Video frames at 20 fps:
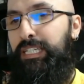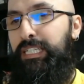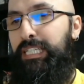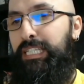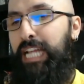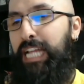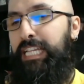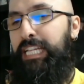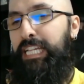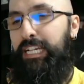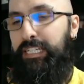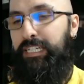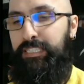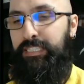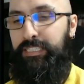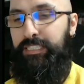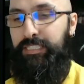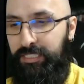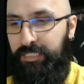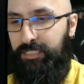Tenya.
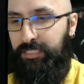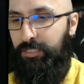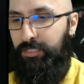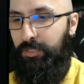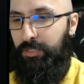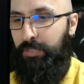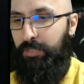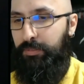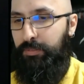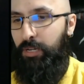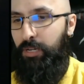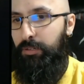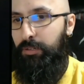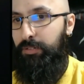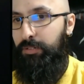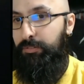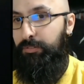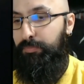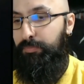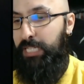So here we go.
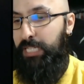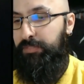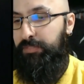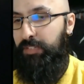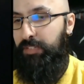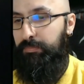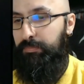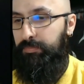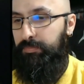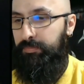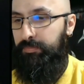Page flip.